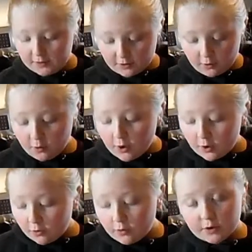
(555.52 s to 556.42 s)
So
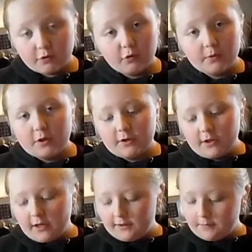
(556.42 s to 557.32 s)
you could normally
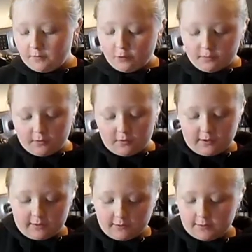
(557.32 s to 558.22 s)
just cut them
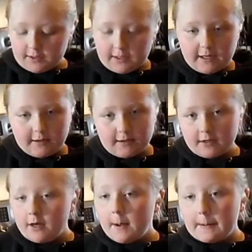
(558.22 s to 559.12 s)
normal in little
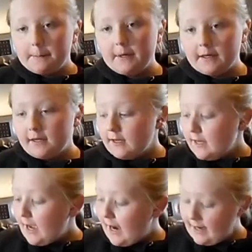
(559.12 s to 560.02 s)
slots, but
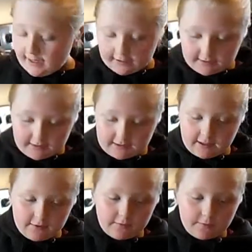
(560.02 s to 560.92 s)
I got this
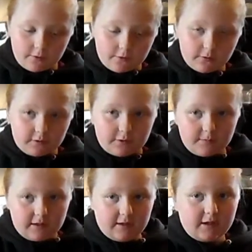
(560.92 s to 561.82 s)
set for
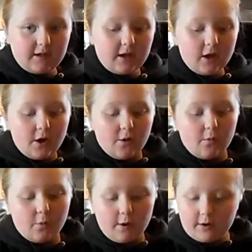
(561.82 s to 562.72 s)
Christmas
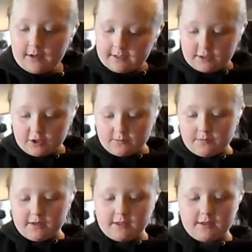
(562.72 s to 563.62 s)
where it
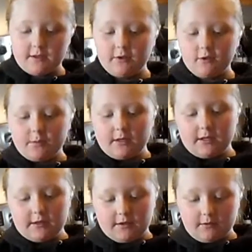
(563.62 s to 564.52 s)
just makes it a little
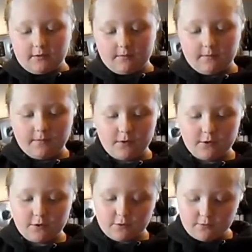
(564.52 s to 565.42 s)
bit easier.
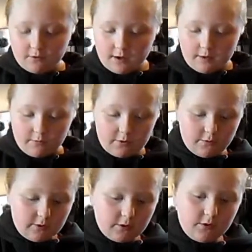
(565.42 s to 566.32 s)
So
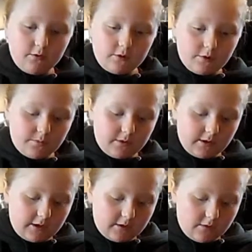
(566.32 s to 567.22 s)
what you want to do is you
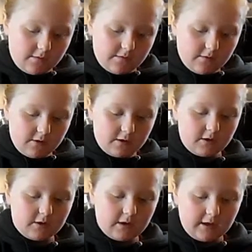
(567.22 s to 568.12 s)
put this over
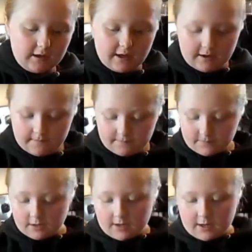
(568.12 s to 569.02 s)
it just like that,